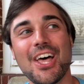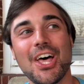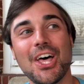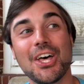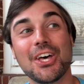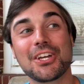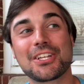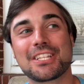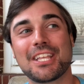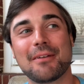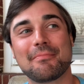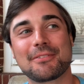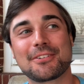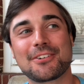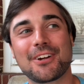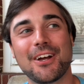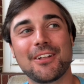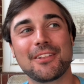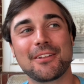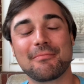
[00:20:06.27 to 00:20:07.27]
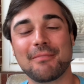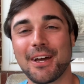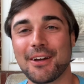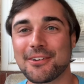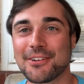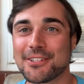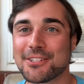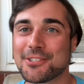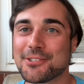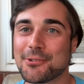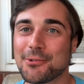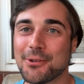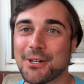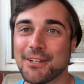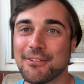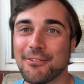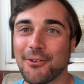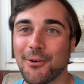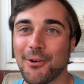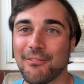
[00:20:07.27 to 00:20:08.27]
hooked up a trolling motor to
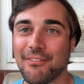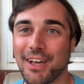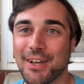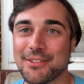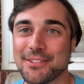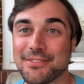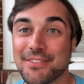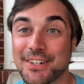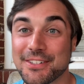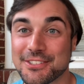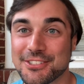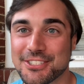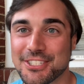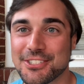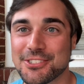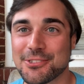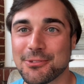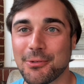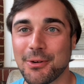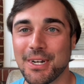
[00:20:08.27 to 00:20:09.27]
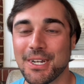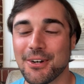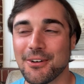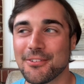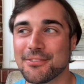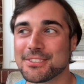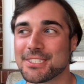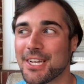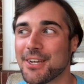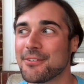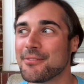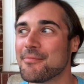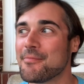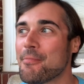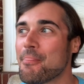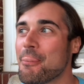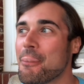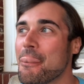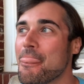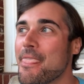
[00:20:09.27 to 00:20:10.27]
24 volts versus just 12. So
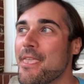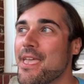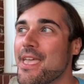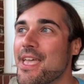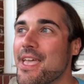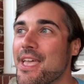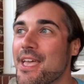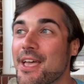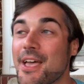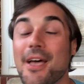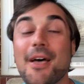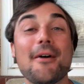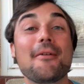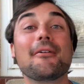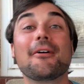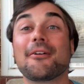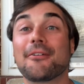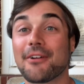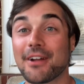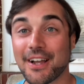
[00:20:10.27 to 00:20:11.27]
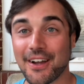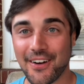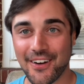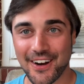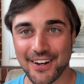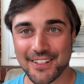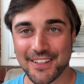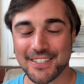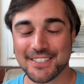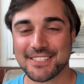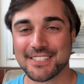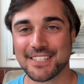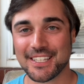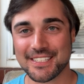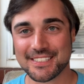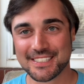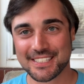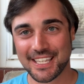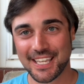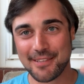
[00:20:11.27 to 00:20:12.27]
regardless,
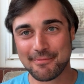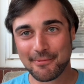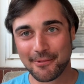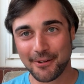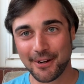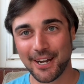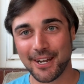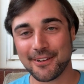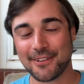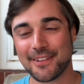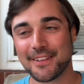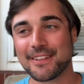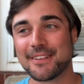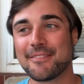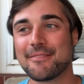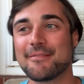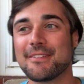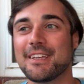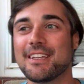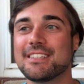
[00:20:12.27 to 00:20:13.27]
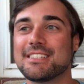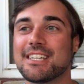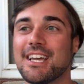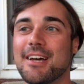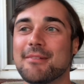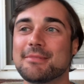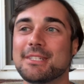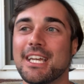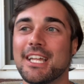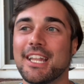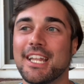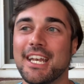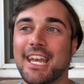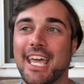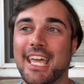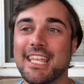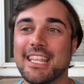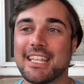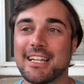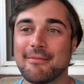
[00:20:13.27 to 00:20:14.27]
let's keep rolling. So I'm telling
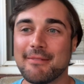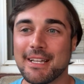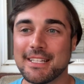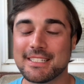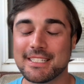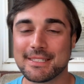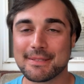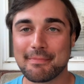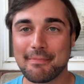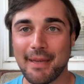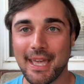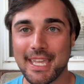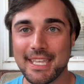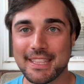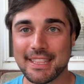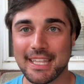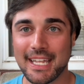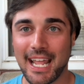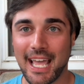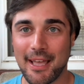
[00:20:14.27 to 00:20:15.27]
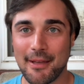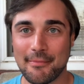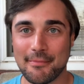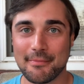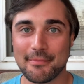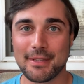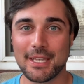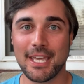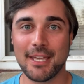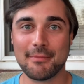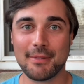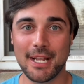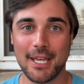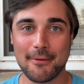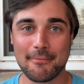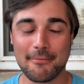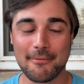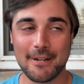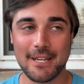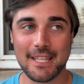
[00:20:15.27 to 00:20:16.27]
Nathan about this bait that I'm coming
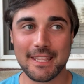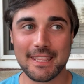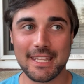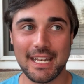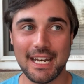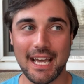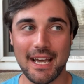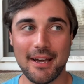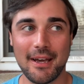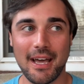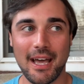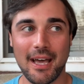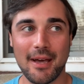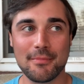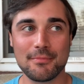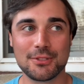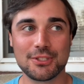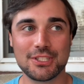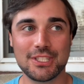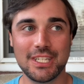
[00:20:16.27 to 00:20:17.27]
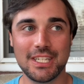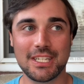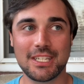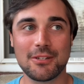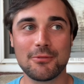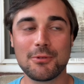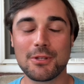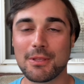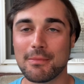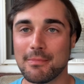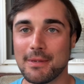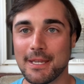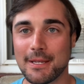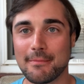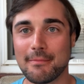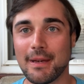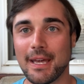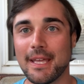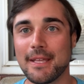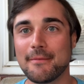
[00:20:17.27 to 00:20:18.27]
up with, and I'm sticking with a
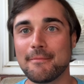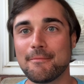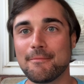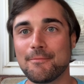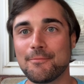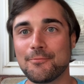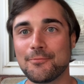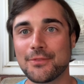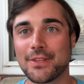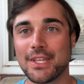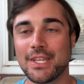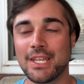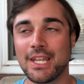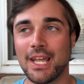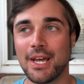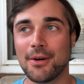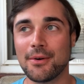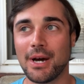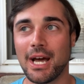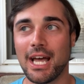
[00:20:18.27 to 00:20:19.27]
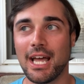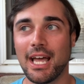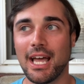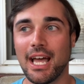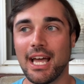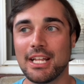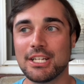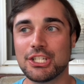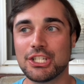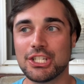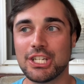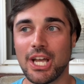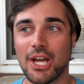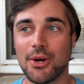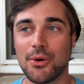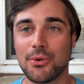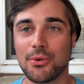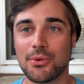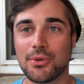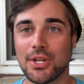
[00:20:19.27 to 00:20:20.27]
big bait. You know, I'd
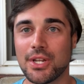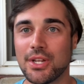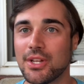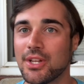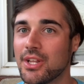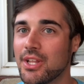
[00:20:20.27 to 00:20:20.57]
shown,